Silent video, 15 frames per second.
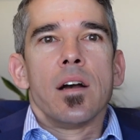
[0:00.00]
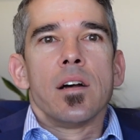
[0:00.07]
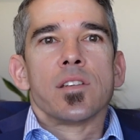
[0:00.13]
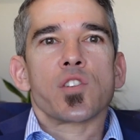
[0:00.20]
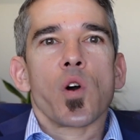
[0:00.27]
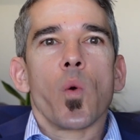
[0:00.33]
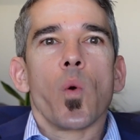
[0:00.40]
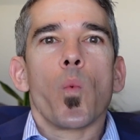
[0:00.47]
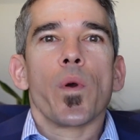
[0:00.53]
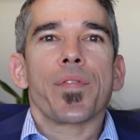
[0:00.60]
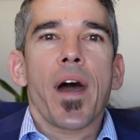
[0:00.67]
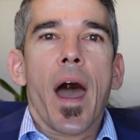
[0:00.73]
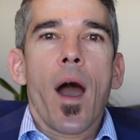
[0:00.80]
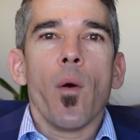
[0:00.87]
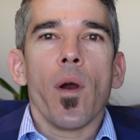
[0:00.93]
So
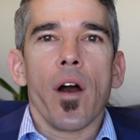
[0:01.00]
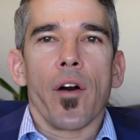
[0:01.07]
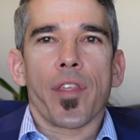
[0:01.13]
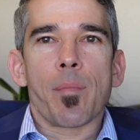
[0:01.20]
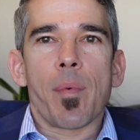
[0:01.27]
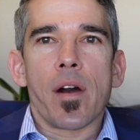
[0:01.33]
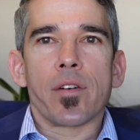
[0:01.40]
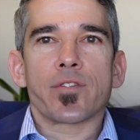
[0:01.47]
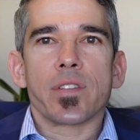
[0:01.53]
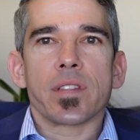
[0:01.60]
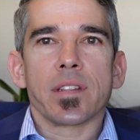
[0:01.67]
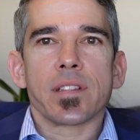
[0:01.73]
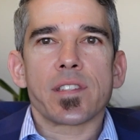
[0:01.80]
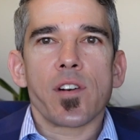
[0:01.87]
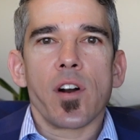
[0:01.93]
without healthy boundaries,
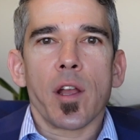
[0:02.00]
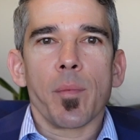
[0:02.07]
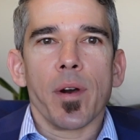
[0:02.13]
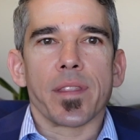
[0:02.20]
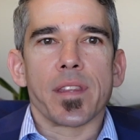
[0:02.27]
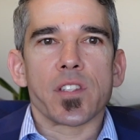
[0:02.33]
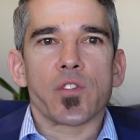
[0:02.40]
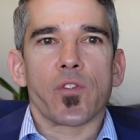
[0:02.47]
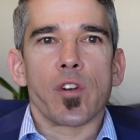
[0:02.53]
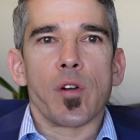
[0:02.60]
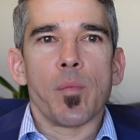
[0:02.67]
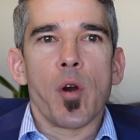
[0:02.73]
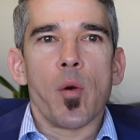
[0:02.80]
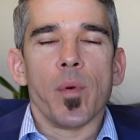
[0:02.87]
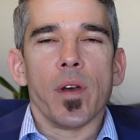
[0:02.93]
let's talk about this for a
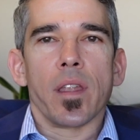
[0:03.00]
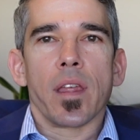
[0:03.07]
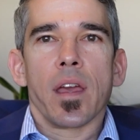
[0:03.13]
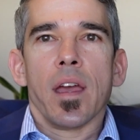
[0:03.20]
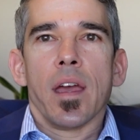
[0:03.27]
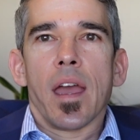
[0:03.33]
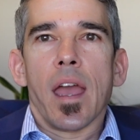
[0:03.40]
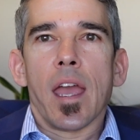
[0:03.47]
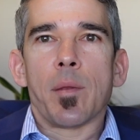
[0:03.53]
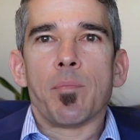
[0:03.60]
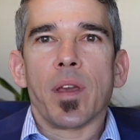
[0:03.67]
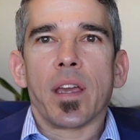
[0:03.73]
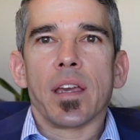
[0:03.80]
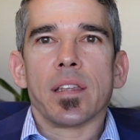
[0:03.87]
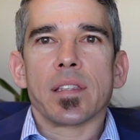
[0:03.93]
moment and
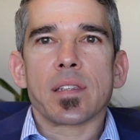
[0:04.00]
begin.